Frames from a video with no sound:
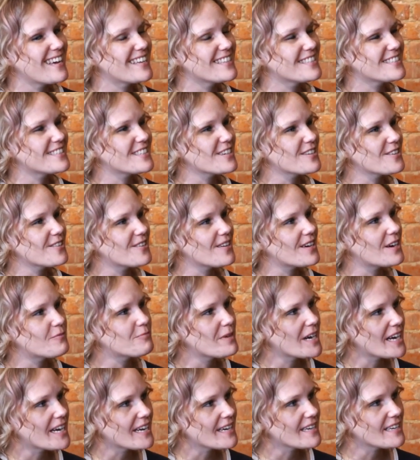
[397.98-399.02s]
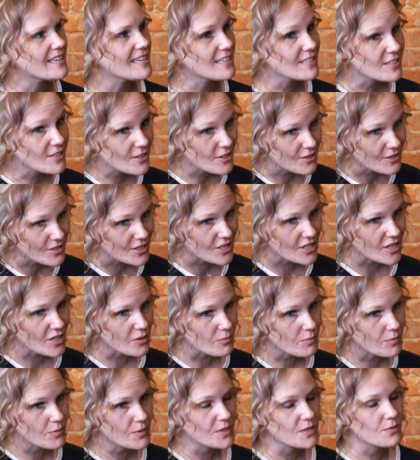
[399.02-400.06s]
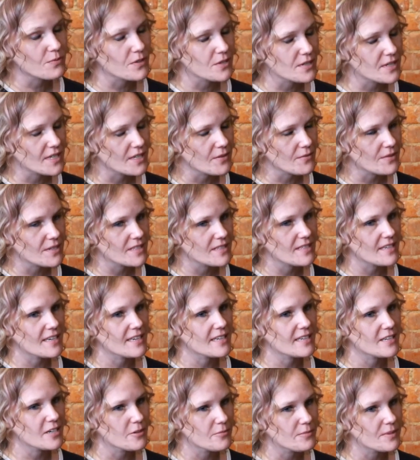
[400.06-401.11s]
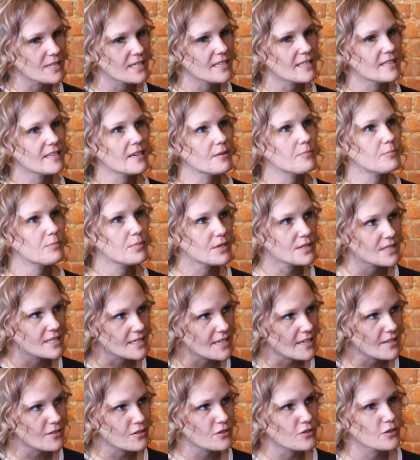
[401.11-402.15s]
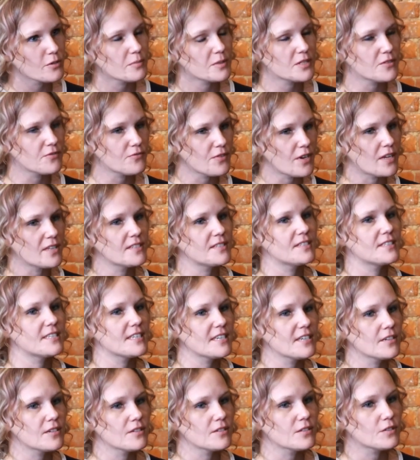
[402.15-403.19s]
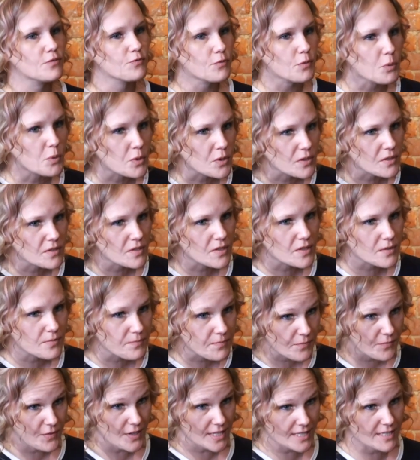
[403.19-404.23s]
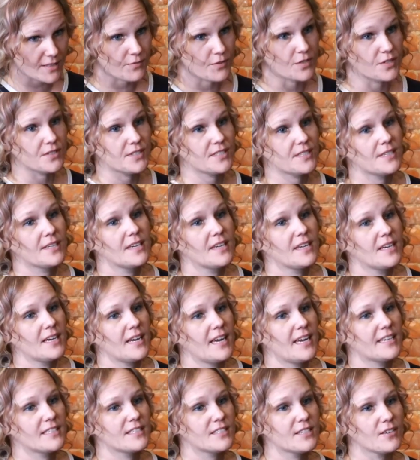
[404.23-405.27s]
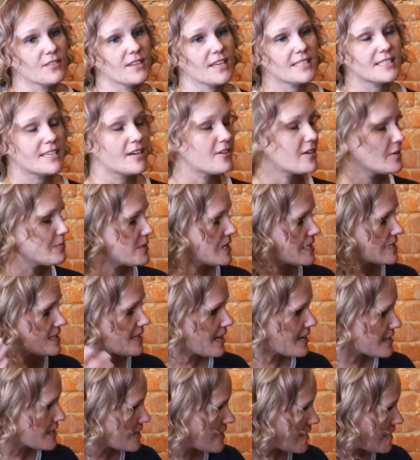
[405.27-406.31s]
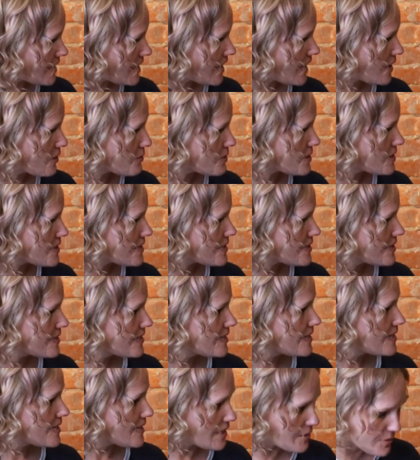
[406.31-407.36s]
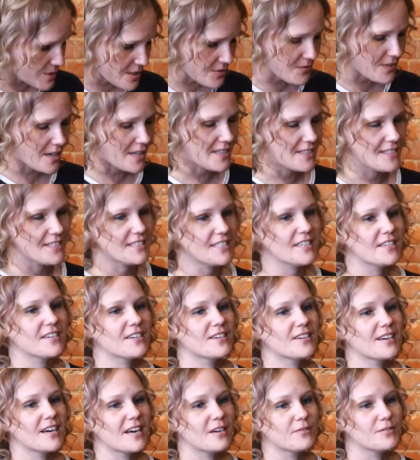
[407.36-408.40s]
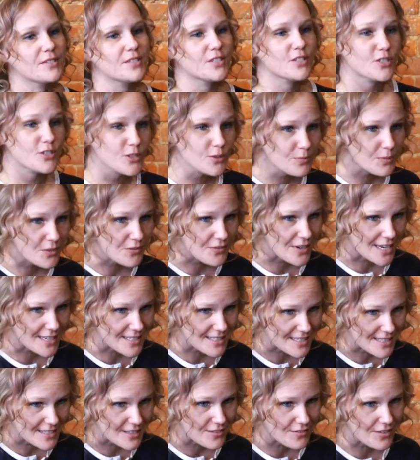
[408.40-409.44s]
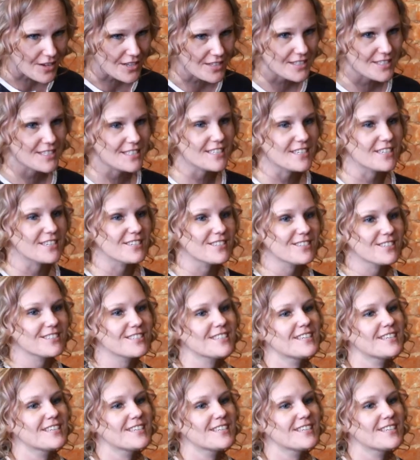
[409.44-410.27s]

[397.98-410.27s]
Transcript: And so my internship was working with a company that put together groups of volunteers for the festivals. And so that's how I met Sasha. I was a volunteer. Was, he was a volunteer. I was supervising she was my volunteers. Boss.